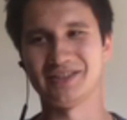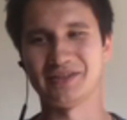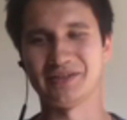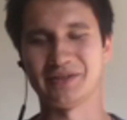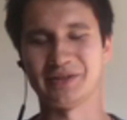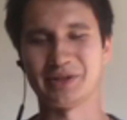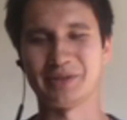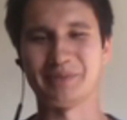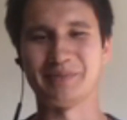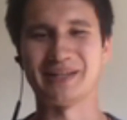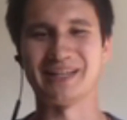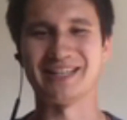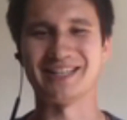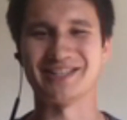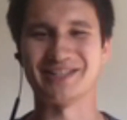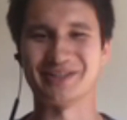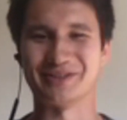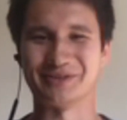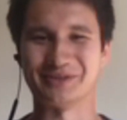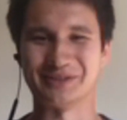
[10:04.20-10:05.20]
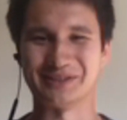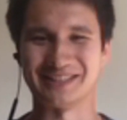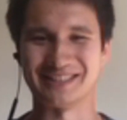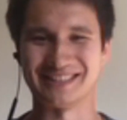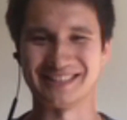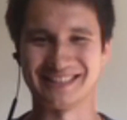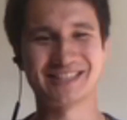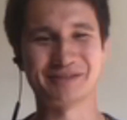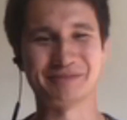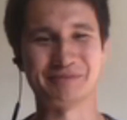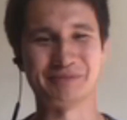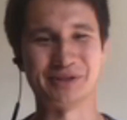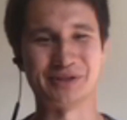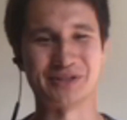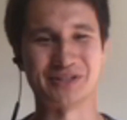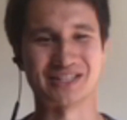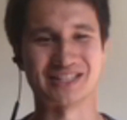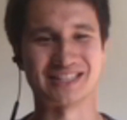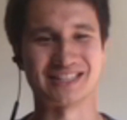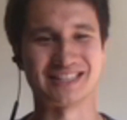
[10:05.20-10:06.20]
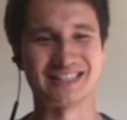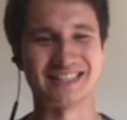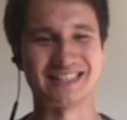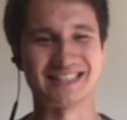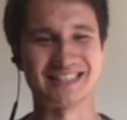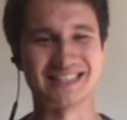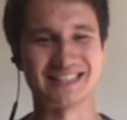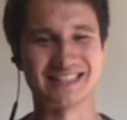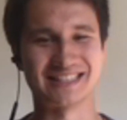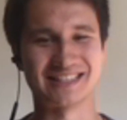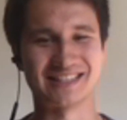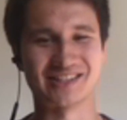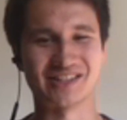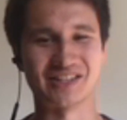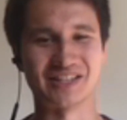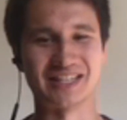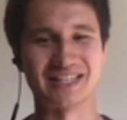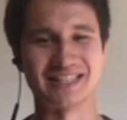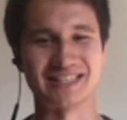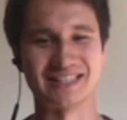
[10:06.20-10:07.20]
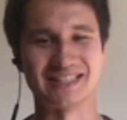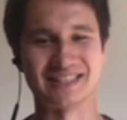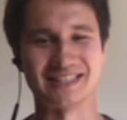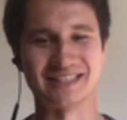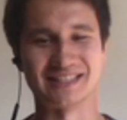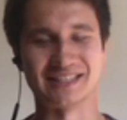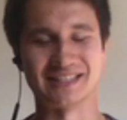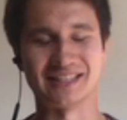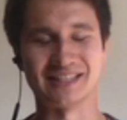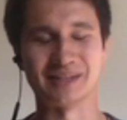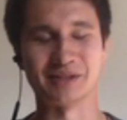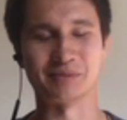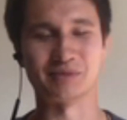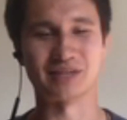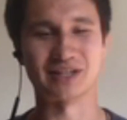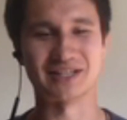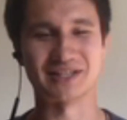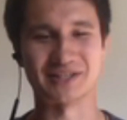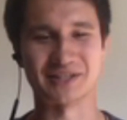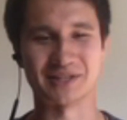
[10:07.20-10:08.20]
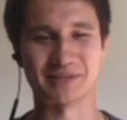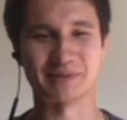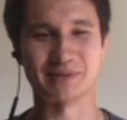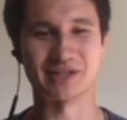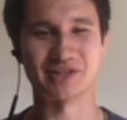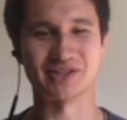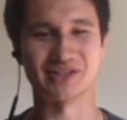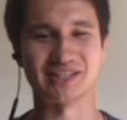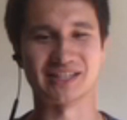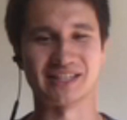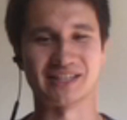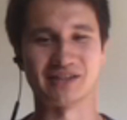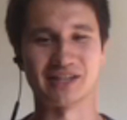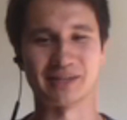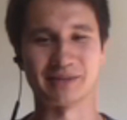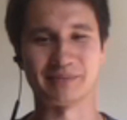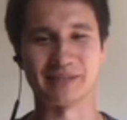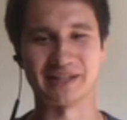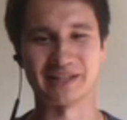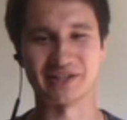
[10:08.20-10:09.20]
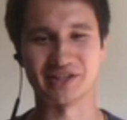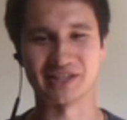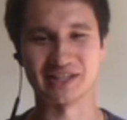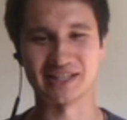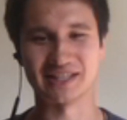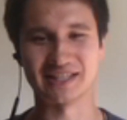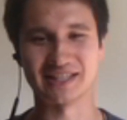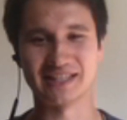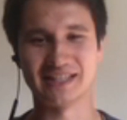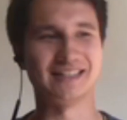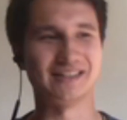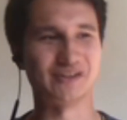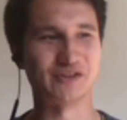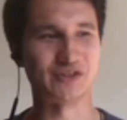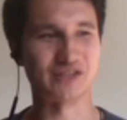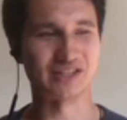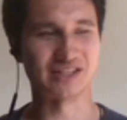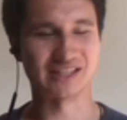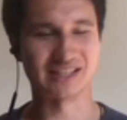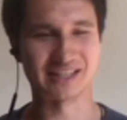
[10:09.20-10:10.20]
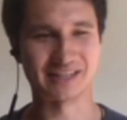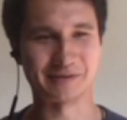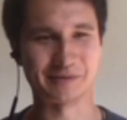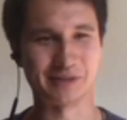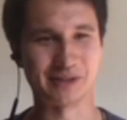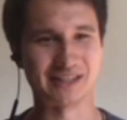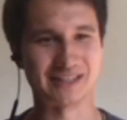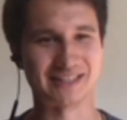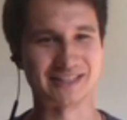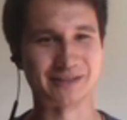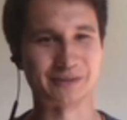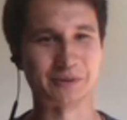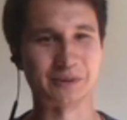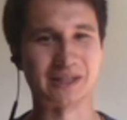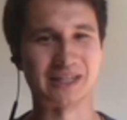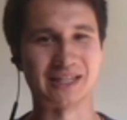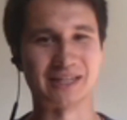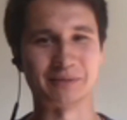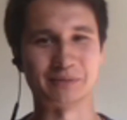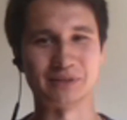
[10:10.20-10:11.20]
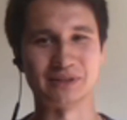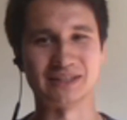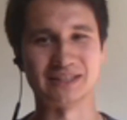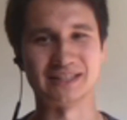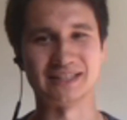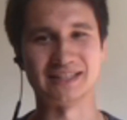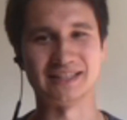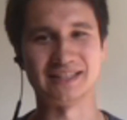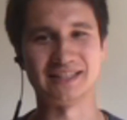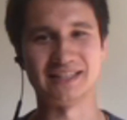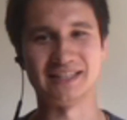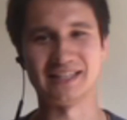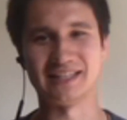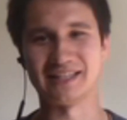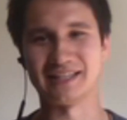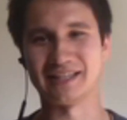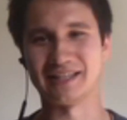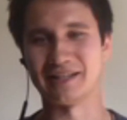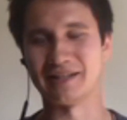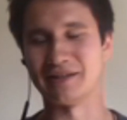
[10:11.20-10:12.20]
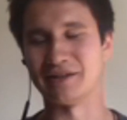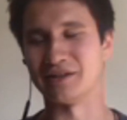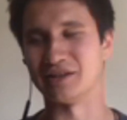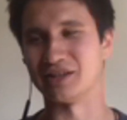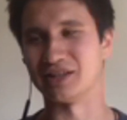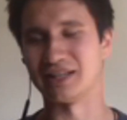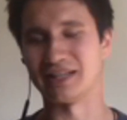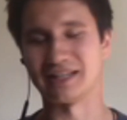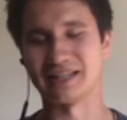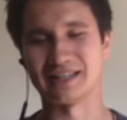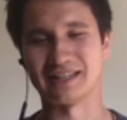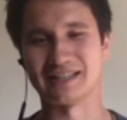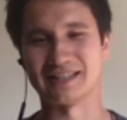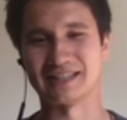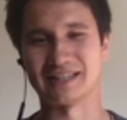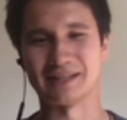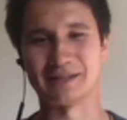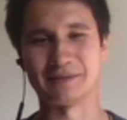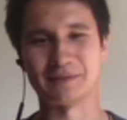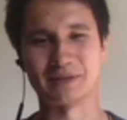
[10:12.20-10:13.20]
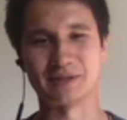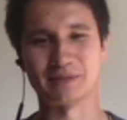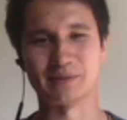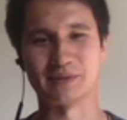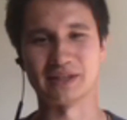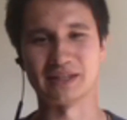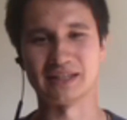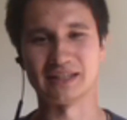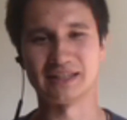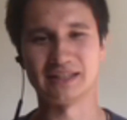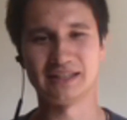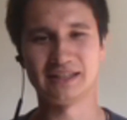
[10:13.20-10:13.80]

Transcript: Very patient one. Computer science classes and the projects especially take a lot of patience. There's a lot of bugs that will happen and a lot of the time spent